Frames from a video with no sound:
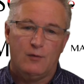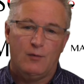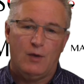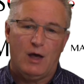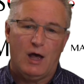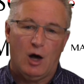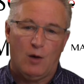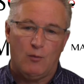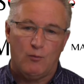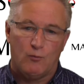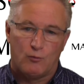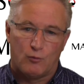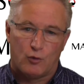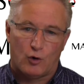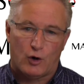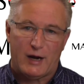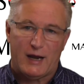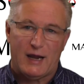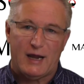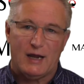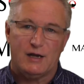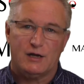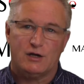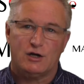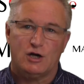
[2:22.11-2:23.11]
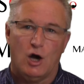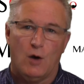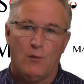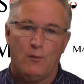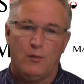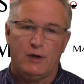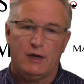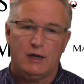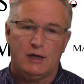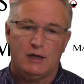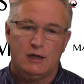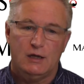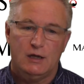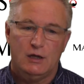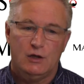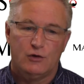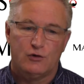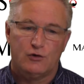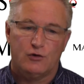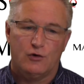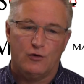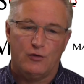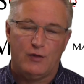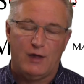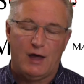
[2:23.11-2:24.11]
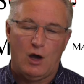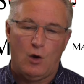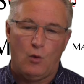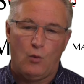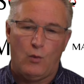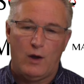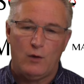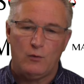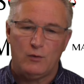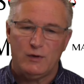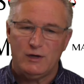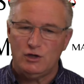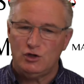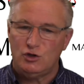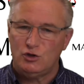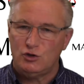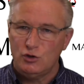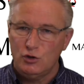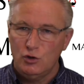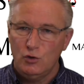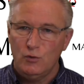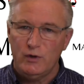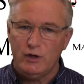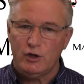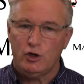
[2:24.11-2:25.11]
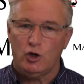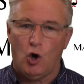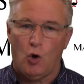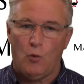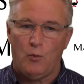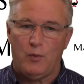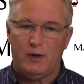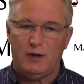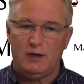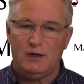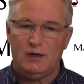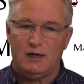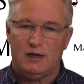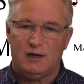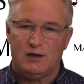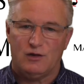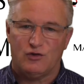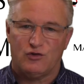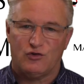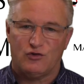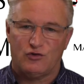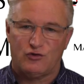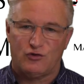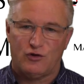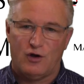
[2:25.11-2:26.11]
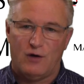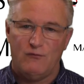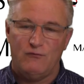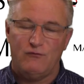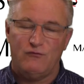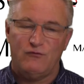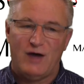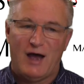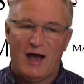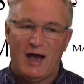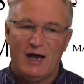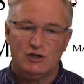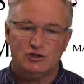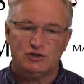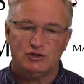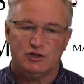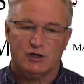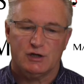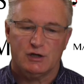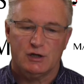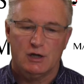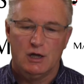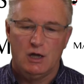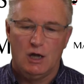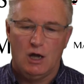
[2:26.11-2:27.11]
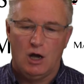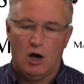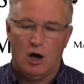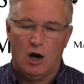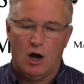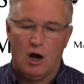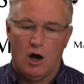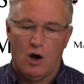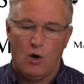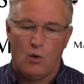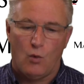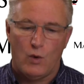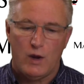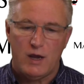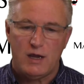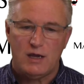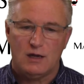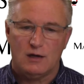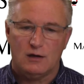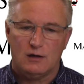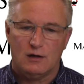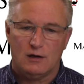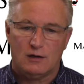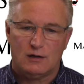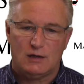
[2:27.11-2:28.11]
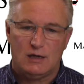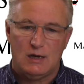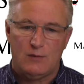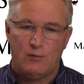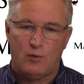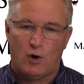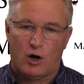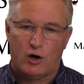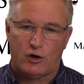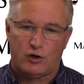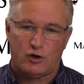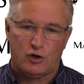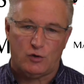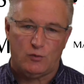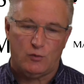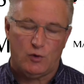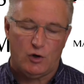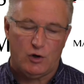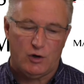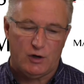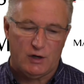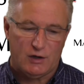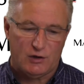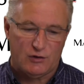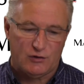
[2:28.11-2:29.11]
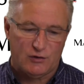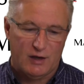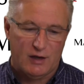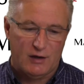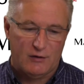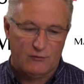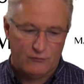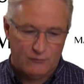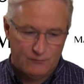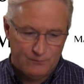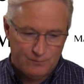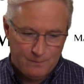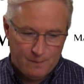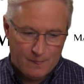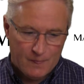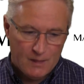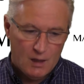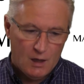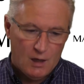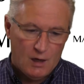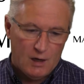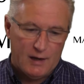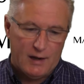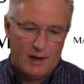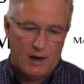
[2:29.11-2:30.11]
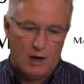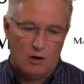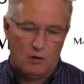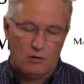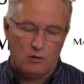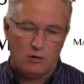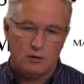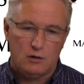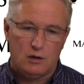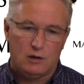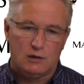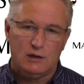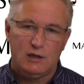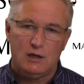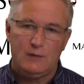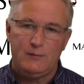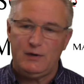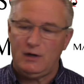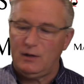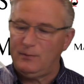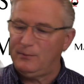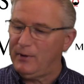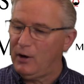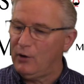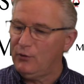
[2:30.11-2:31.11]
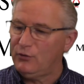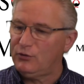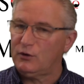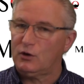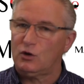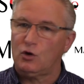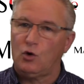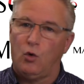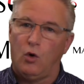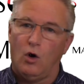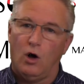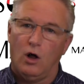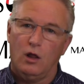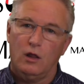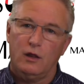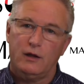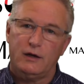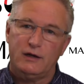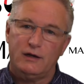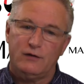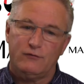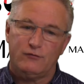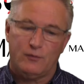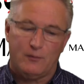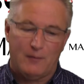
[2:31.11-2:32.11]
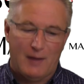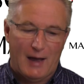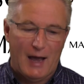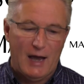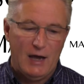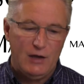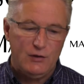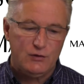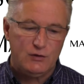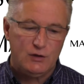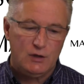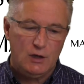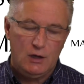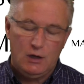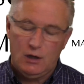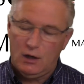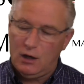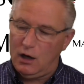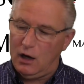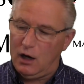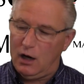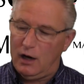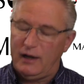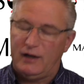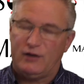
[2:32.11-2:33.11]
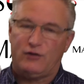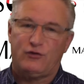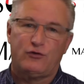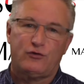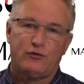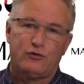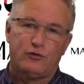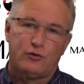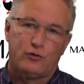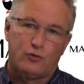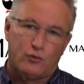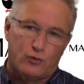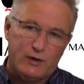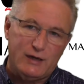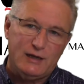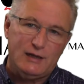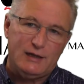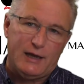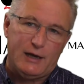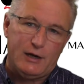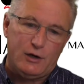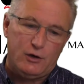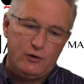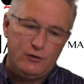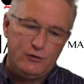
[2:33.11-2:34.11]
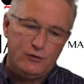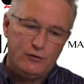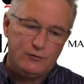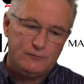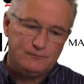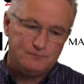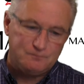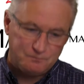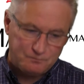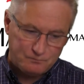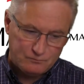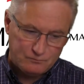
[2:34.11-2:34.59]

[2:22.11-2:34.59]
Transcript: help brand a company so that when we do reopen in some fashion, we can keep our community safe. Now, a little bit about the quality of the mask. It's 3 layers.